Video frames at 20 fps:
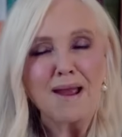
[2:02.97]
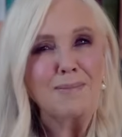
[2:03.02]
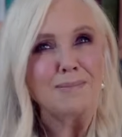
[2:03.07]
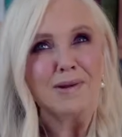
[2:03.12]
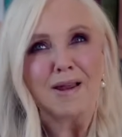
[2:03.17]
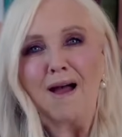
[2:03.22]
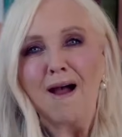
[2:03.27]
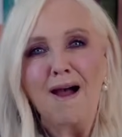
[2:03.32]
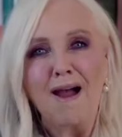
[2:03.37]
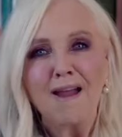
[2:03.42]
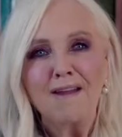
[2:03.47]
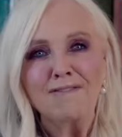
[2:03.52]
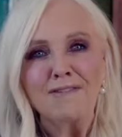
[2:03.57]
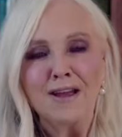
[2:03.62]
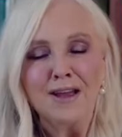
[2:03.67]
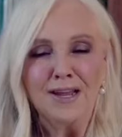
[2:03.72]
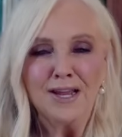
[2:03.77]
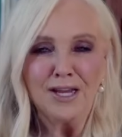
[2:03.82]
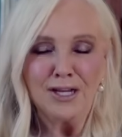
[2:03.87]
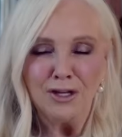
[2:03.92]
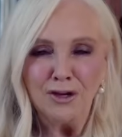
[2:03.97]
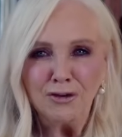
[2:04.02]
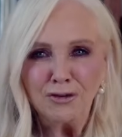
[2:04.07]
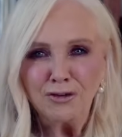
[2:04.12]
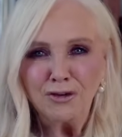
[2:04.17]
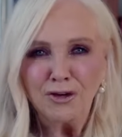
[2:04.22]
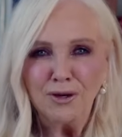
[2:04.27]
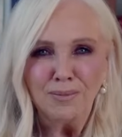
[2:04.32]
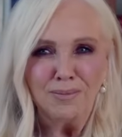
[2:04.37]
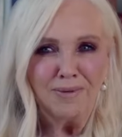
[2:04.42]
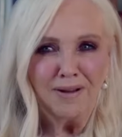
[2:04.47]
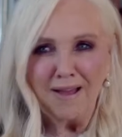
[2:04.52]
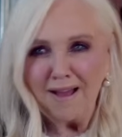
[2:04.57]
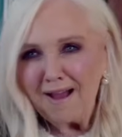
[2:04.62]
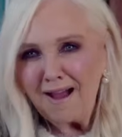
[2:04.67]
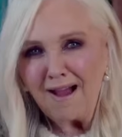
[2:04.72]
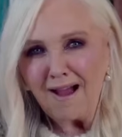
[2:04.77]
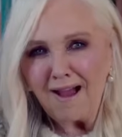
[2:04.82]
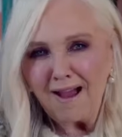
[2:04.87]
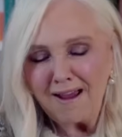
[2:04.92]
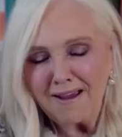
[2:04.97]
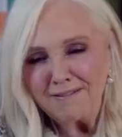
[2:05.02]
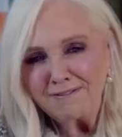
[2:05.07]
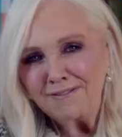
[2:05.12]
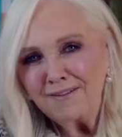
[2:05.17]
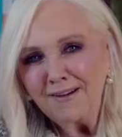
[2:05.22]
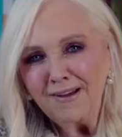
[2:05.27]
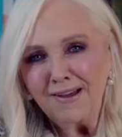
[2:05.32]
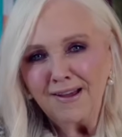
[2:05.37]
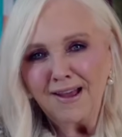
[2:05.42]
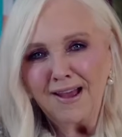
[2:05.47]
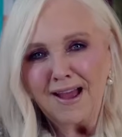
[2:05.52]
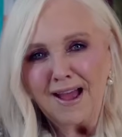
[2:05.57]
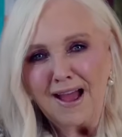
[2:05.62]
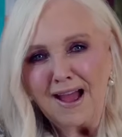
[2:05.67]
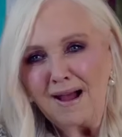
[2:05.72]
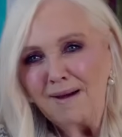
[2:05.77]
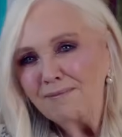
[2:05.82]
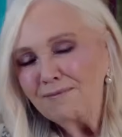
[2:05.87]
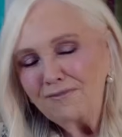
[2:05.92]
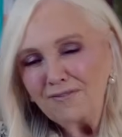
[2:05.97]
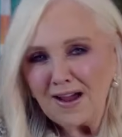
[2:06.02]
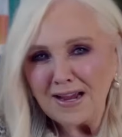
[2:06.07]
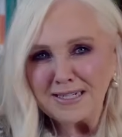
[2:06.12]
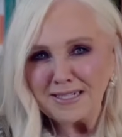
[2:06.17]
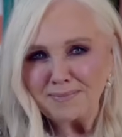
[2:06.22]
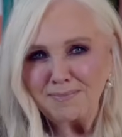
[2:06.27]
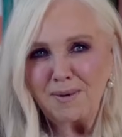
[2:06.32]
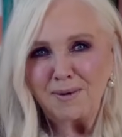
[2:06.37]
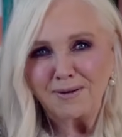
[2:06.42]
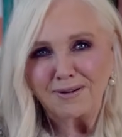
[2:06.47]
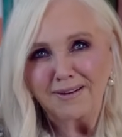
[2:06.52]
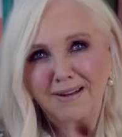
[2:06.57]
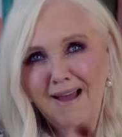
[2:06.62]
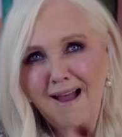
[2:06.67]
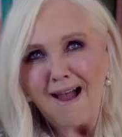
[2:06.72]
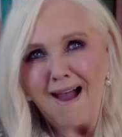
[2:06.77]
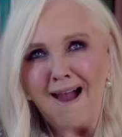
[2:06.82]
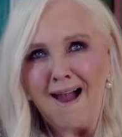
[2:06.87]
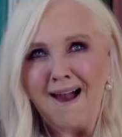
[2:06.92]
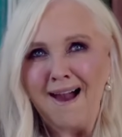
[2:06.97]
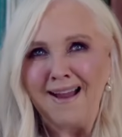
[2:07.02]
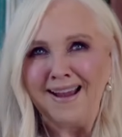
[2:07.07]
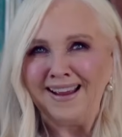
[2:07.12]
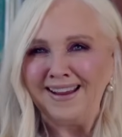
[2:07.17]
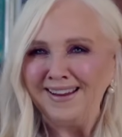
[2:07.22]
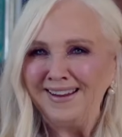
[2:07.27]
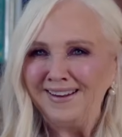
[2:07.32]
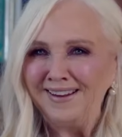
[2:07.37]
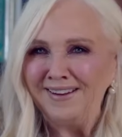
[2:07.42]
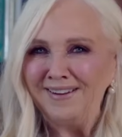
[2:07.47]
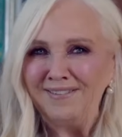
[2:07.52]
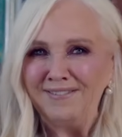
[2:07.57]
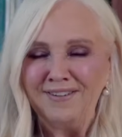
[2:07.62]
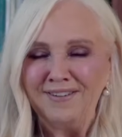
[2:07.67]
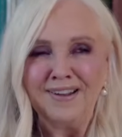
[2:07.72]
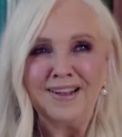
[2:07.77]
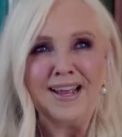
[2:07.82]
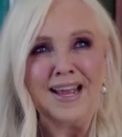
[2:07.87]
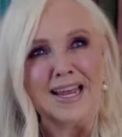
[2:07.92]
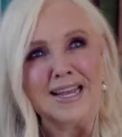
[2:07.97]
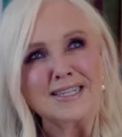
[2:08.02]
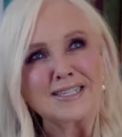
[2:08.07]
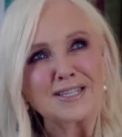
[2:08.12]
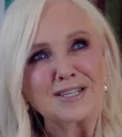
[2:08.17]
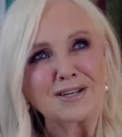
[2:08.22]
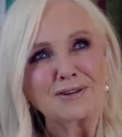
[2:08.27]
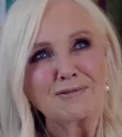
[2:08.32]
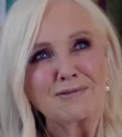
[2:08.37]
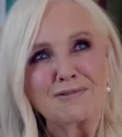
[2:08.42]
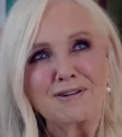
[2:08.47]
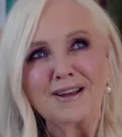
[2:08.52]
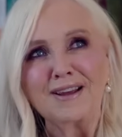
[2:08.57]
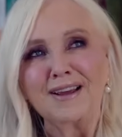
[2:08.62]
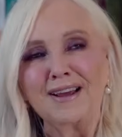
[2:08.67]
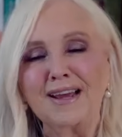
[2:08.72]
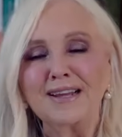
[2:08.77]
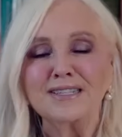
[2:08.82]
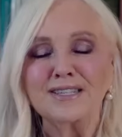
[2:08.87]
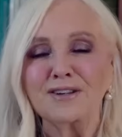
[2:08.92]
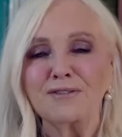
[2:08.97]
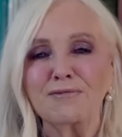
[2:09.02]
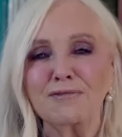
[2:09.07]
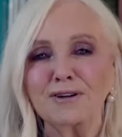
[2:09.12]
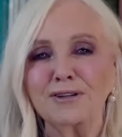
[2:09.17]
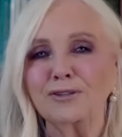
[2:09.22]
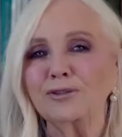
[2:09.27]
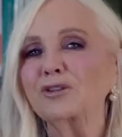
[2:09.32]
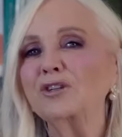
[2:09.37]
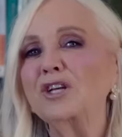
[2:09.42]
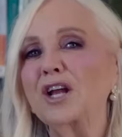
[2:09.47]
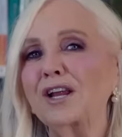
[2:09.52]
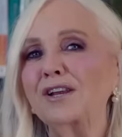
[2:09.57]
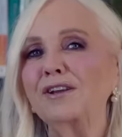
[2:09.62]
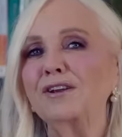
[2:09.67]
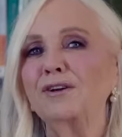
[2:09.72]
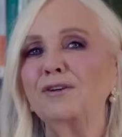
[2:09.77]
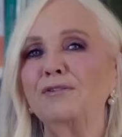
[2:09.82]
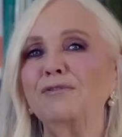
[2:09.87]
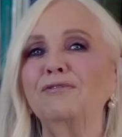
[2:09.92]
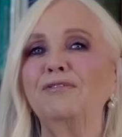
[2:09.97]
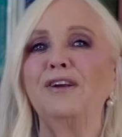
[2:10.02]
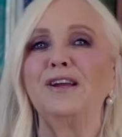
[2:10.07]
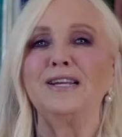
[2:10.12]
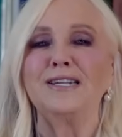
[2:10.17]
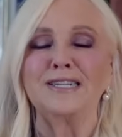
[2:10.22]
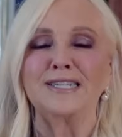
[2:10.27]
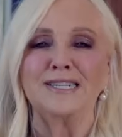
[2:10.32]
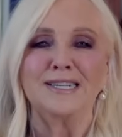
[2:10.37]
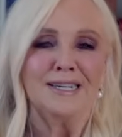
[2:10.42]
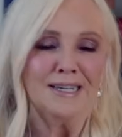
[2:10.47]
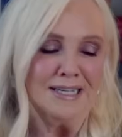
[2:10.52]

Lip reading: Live, YouTube Live, Facebook Live. It's a real technical feat.